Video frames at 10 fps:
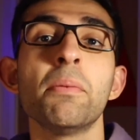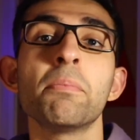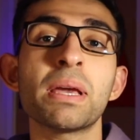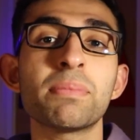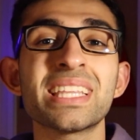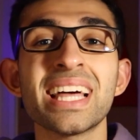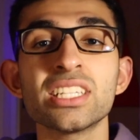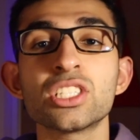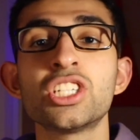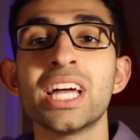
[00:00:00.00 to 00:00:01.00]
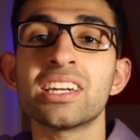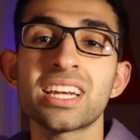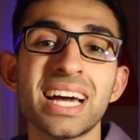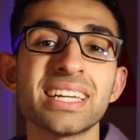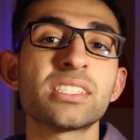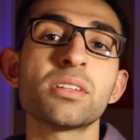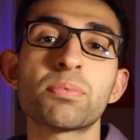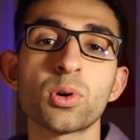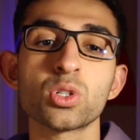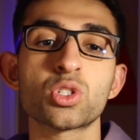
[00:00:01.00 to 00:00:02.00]
Maybe that generalized
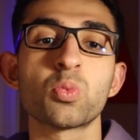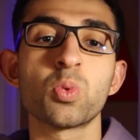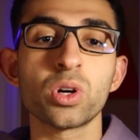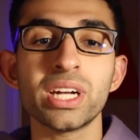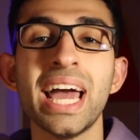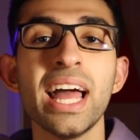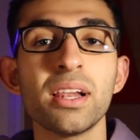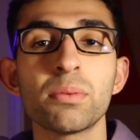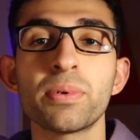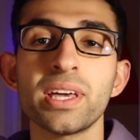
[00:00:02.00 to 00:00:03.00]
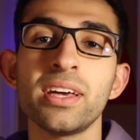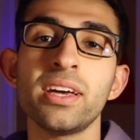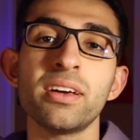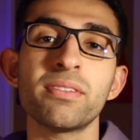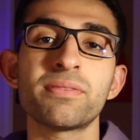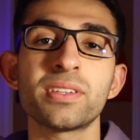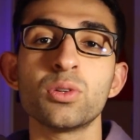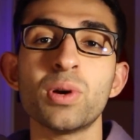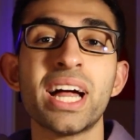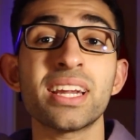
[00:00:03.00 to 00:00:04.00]
approach would help if
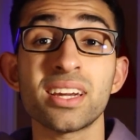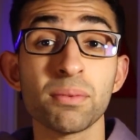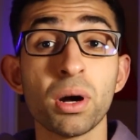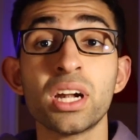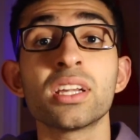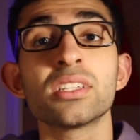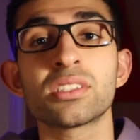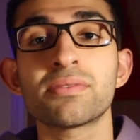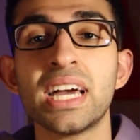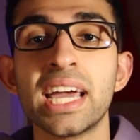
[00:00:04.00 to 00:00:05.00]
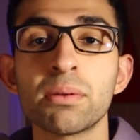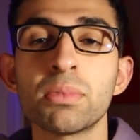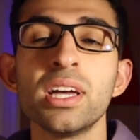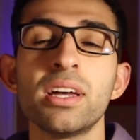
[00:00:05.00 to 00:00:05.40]
you had an abundance of time,